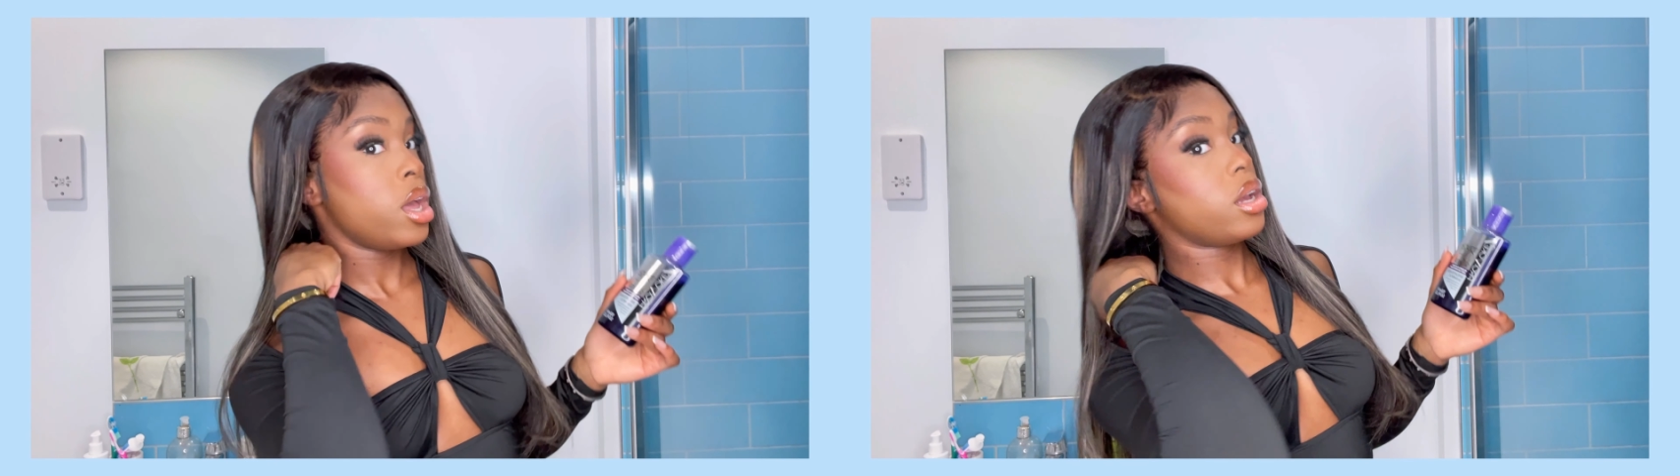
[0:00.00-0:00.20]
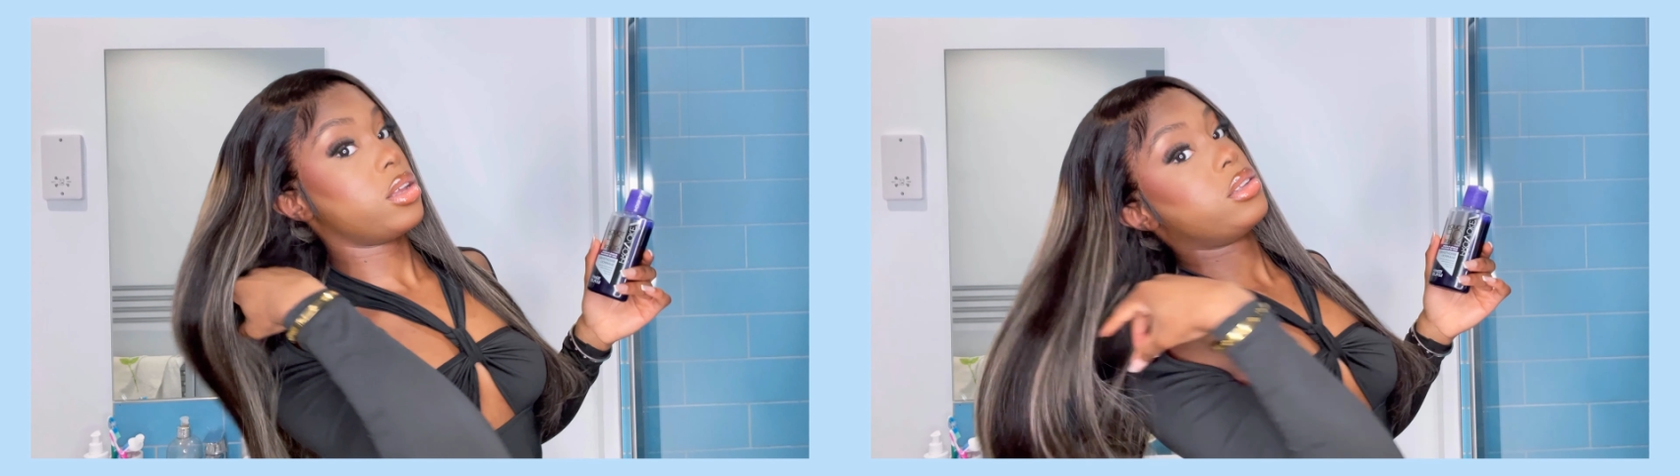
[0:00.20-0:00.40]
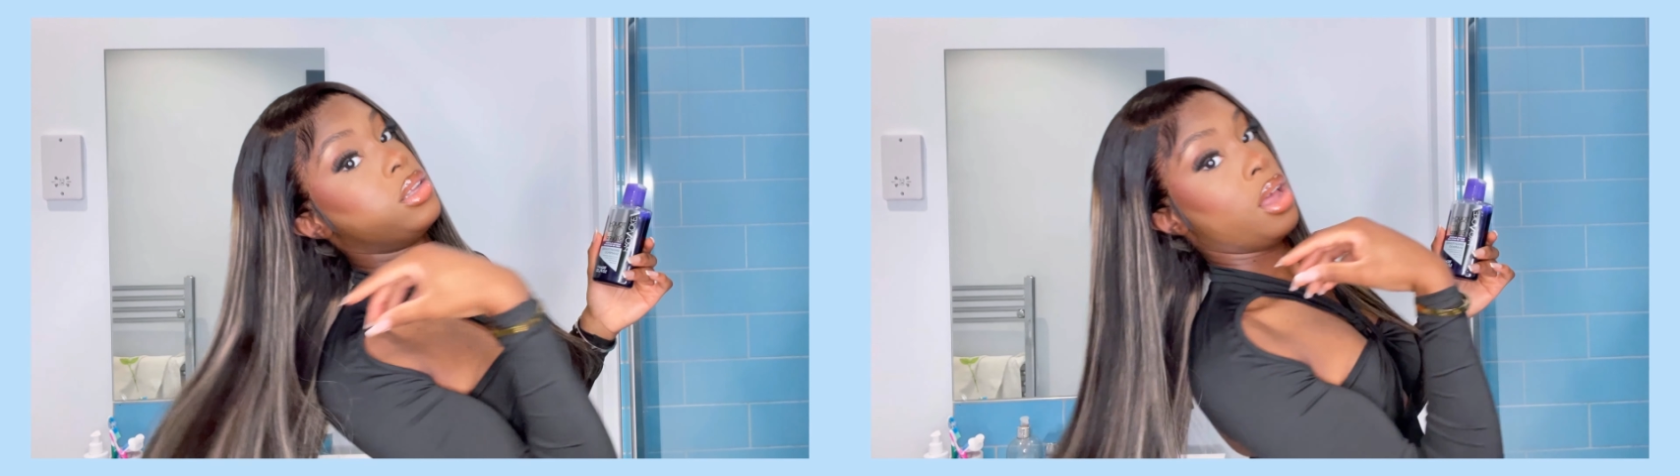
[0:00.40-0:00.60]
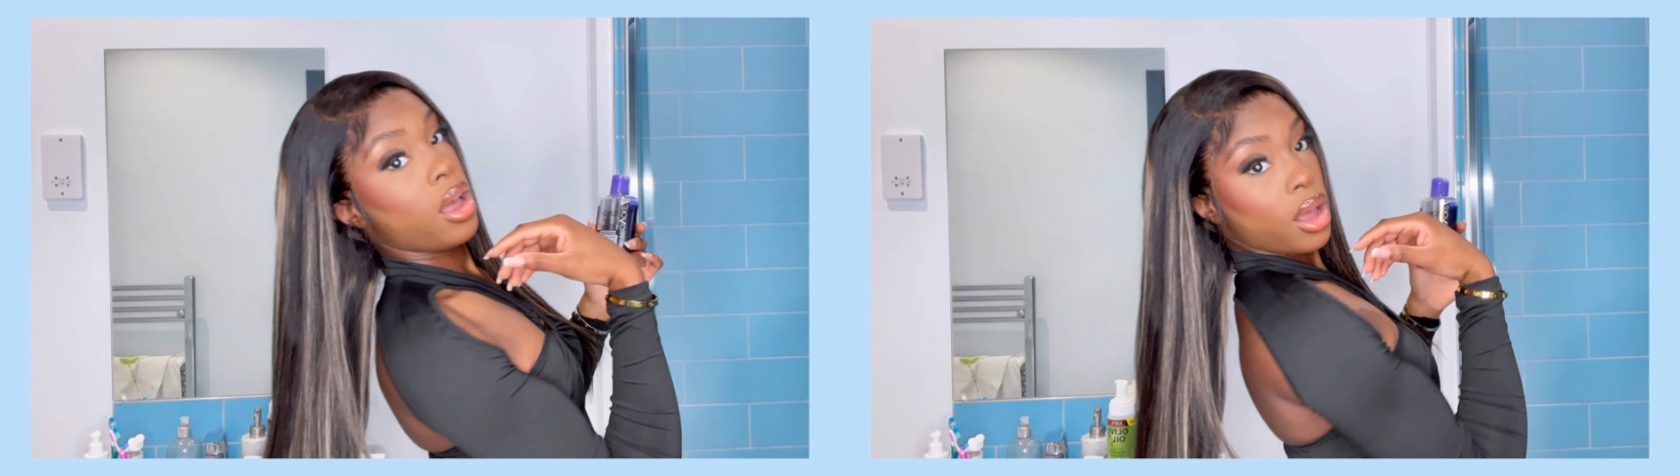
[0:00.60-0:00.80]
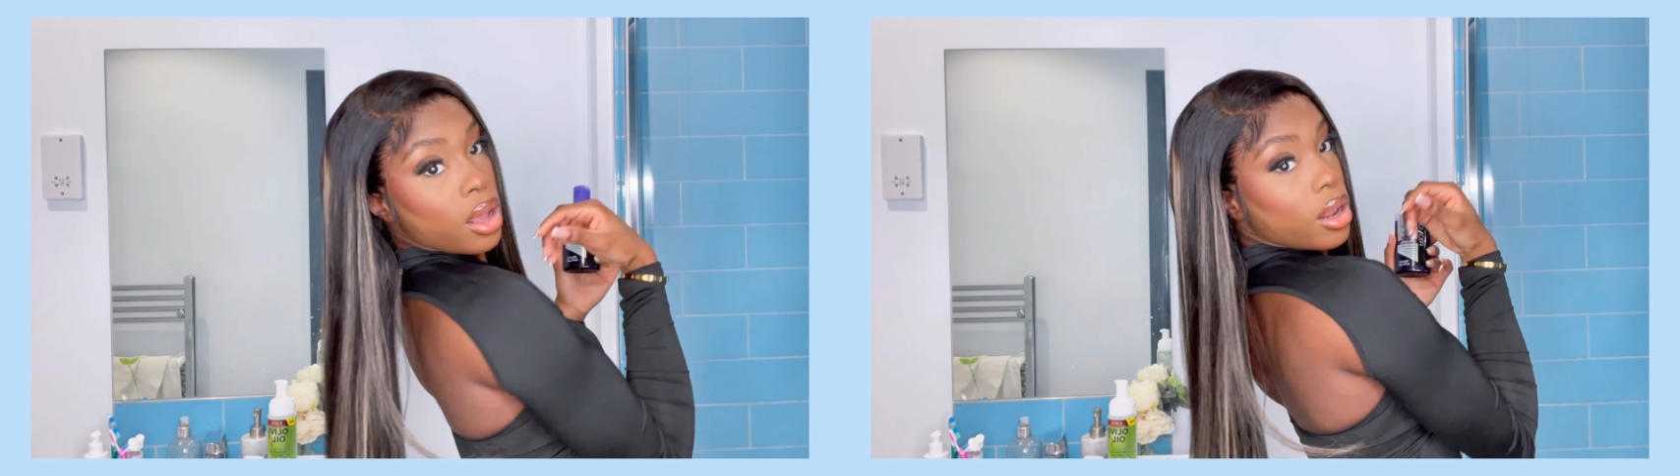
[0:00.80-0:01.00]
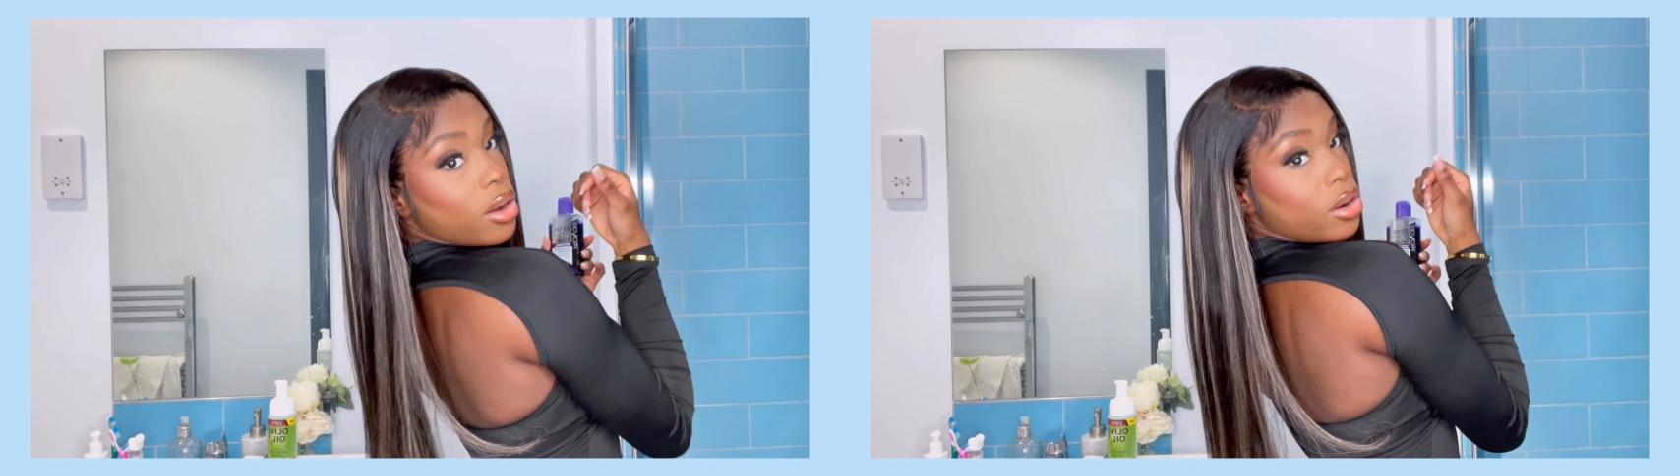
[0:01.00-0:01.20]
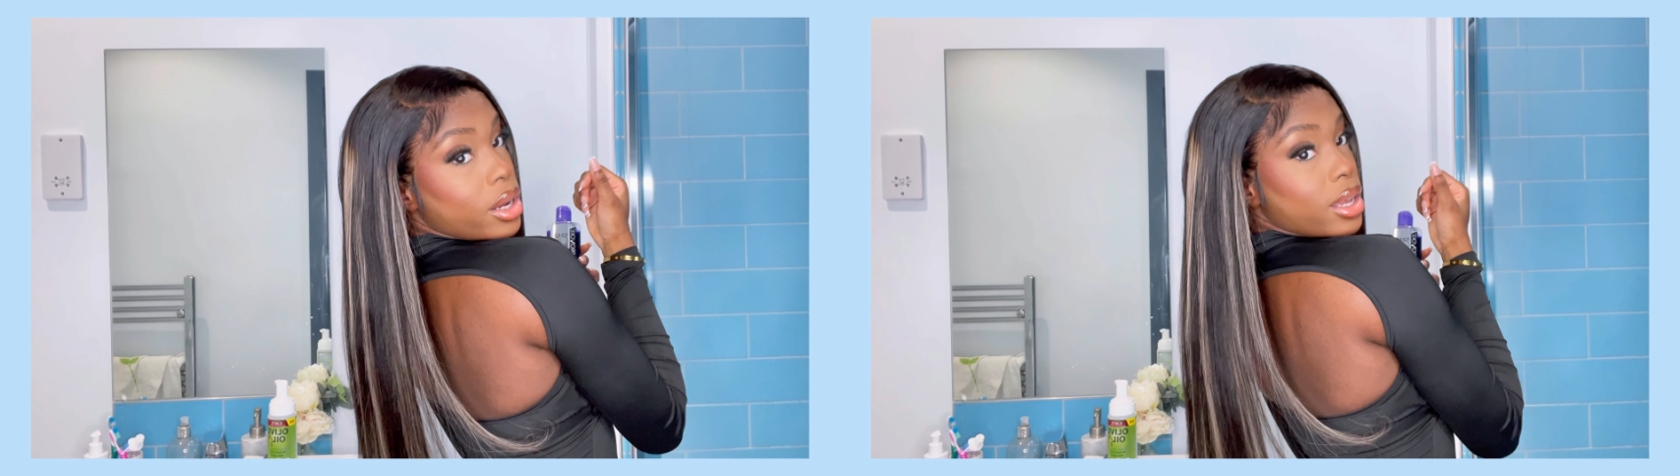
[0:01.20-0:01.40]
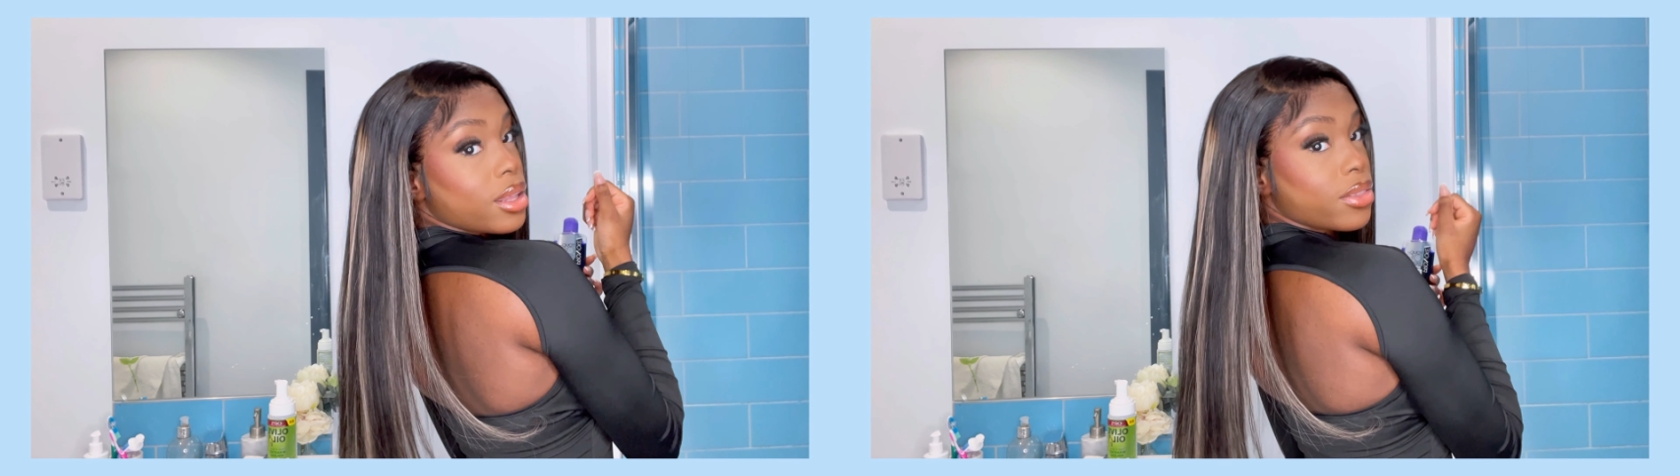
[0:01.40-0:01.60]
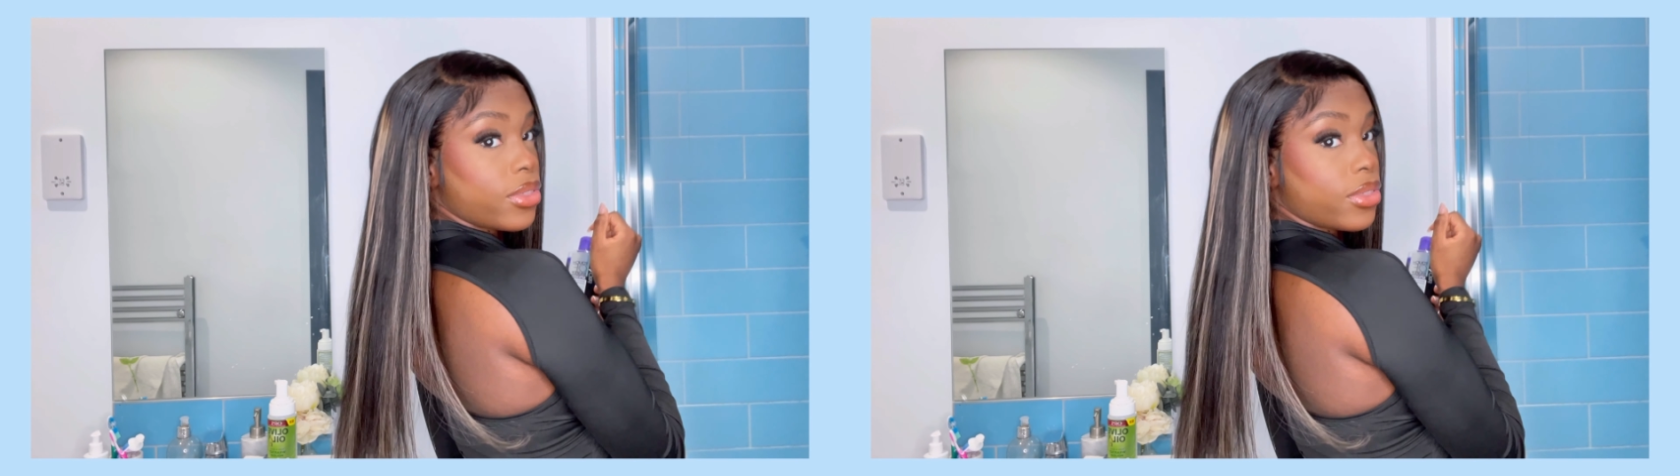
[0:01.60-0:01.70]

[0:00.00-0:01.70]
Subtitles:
because look at